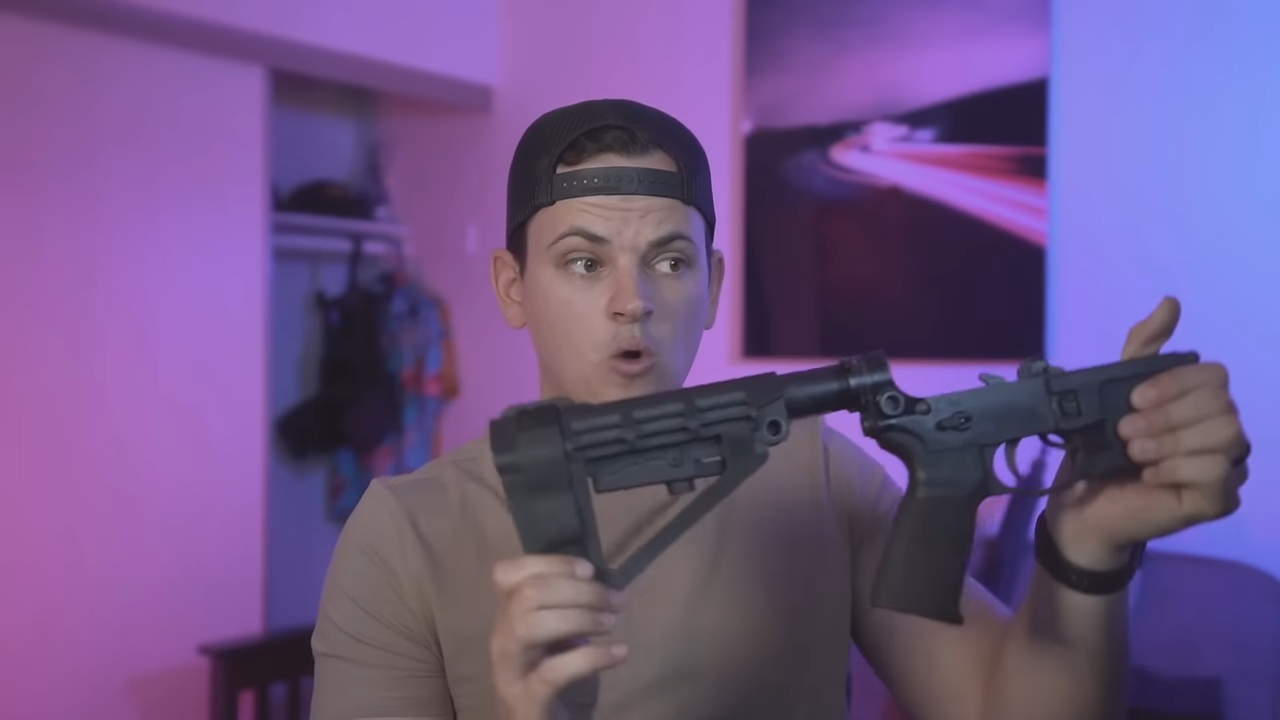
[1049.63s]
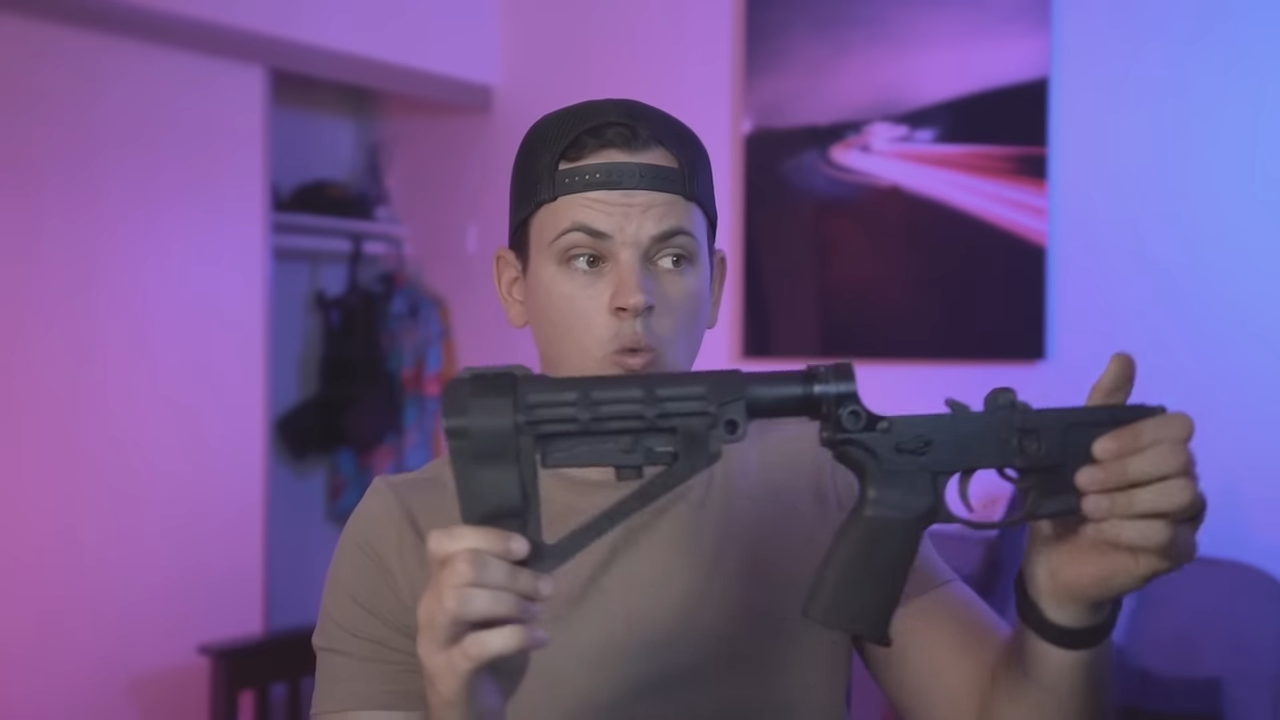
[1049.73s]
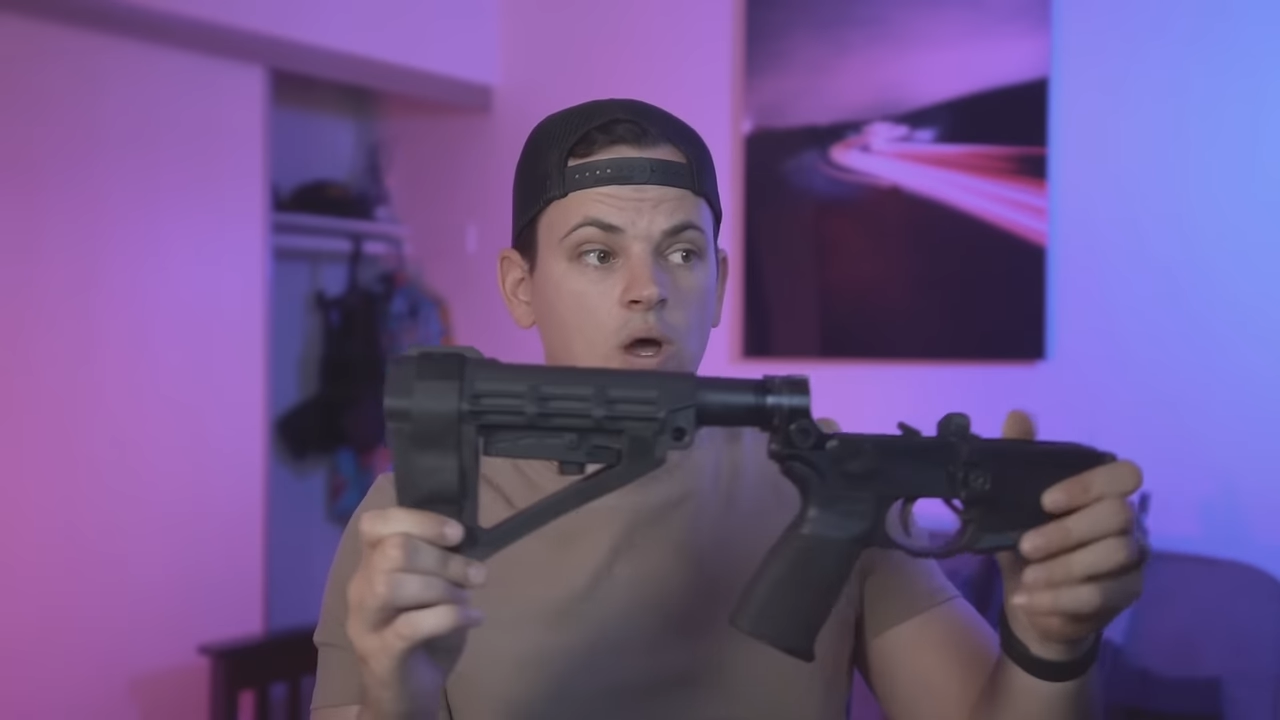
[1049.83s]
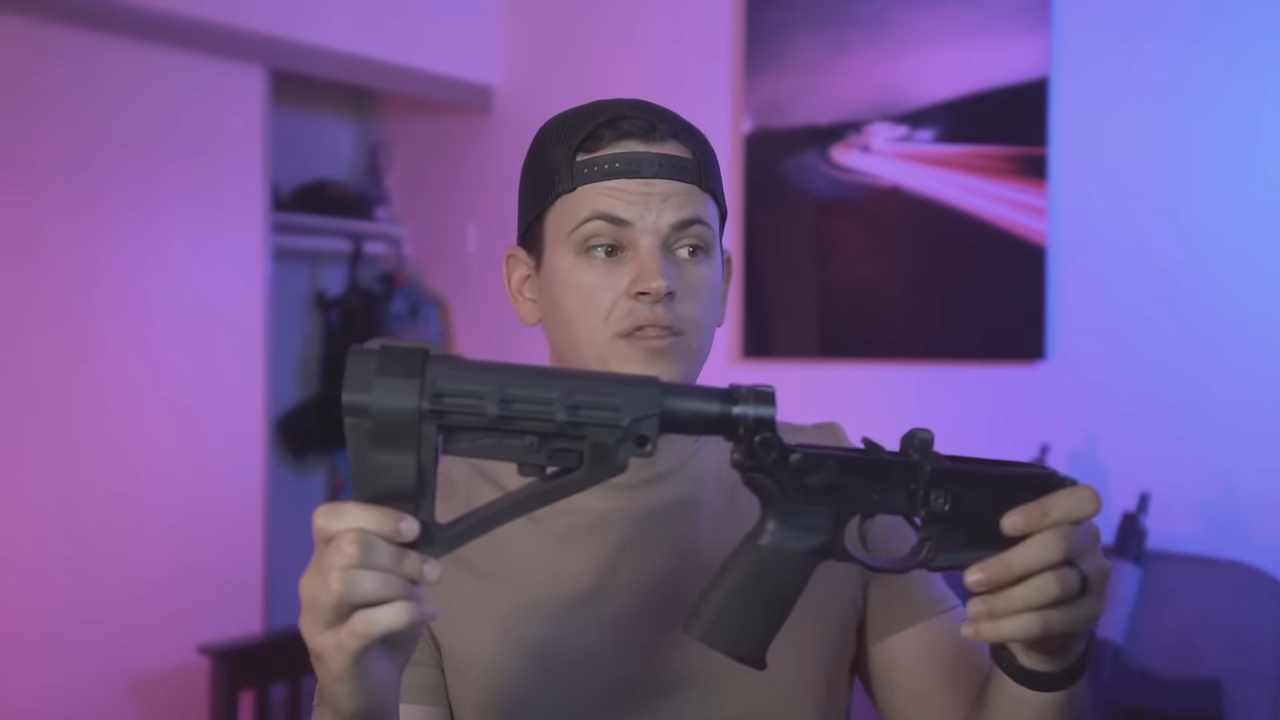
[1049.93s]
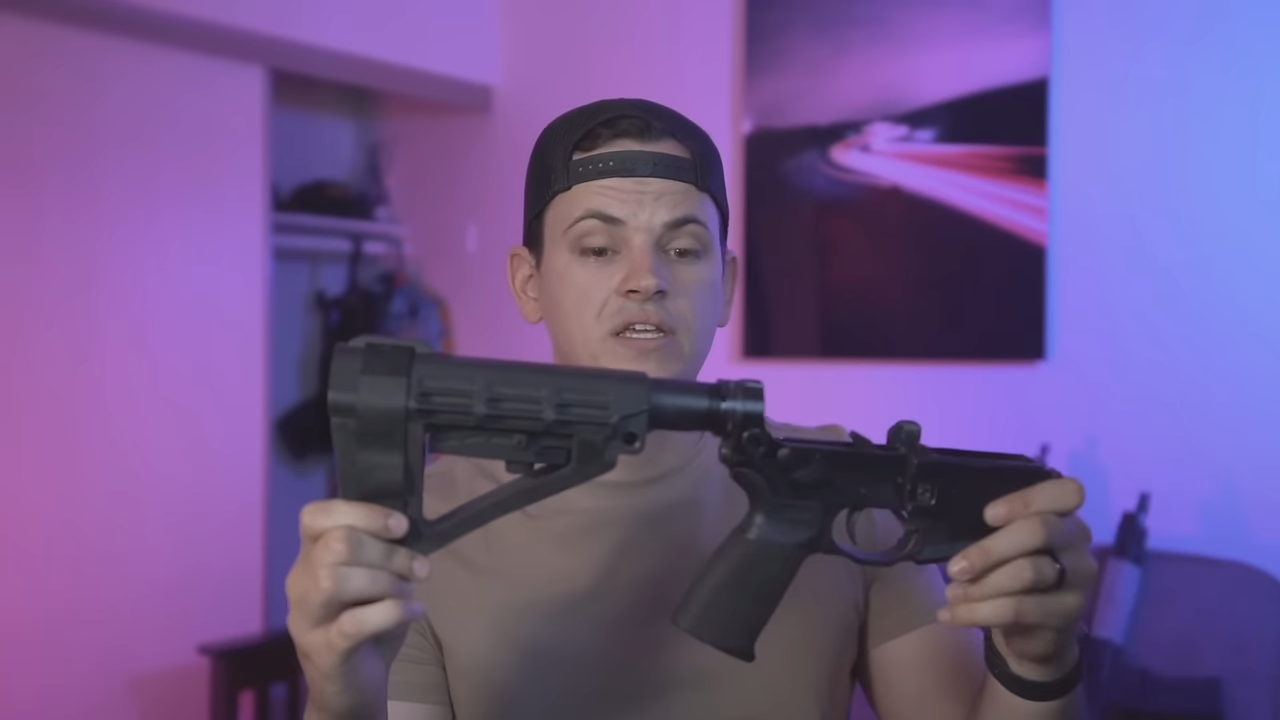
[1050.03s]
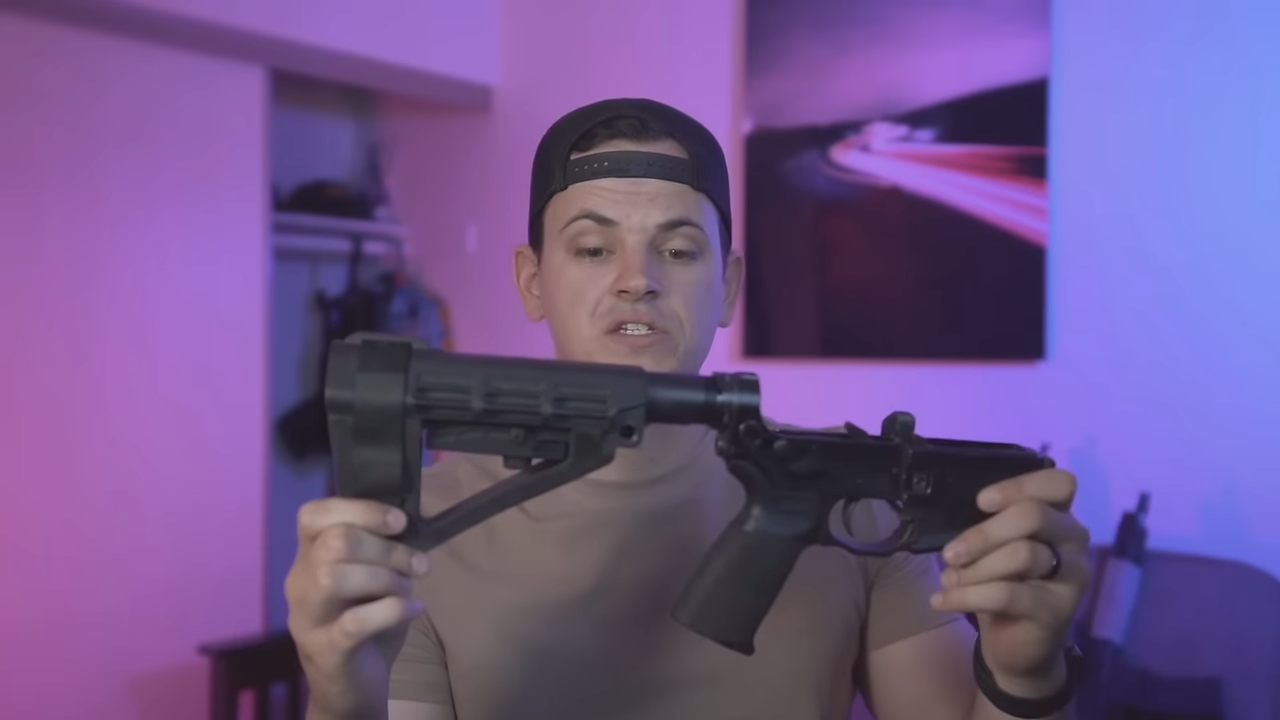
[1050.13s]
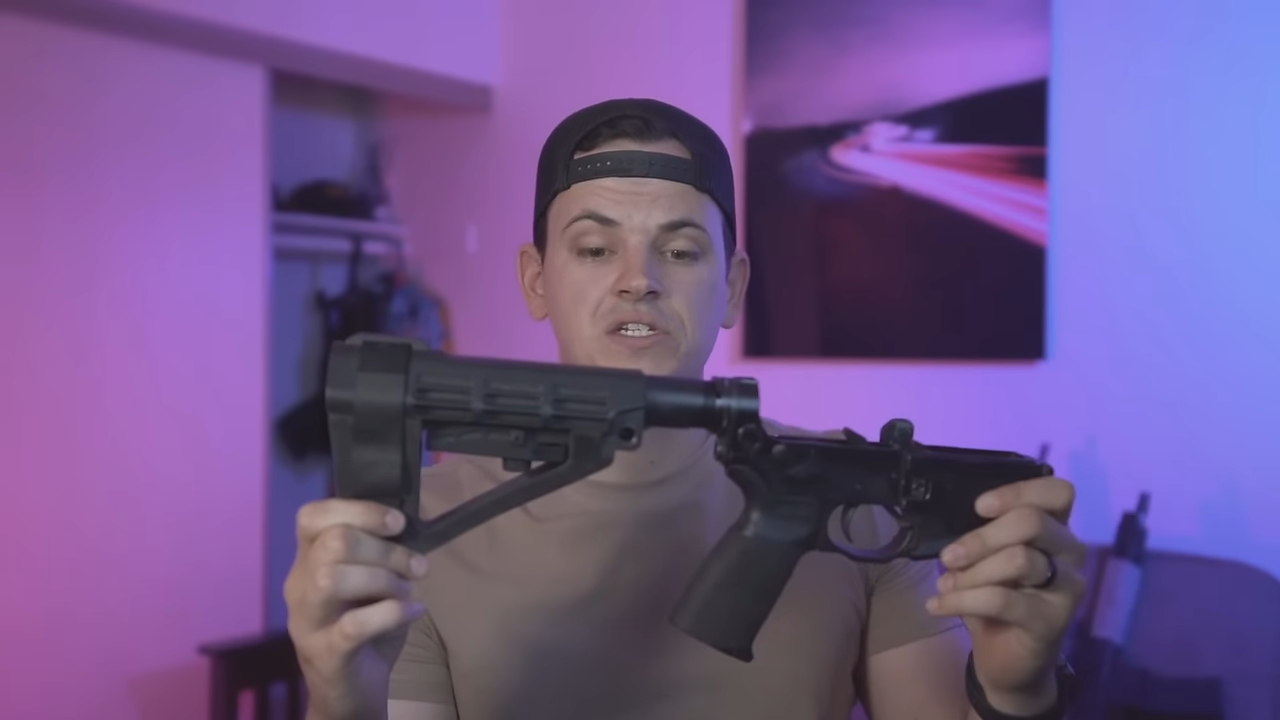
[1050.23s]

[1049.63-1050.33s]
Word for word: What this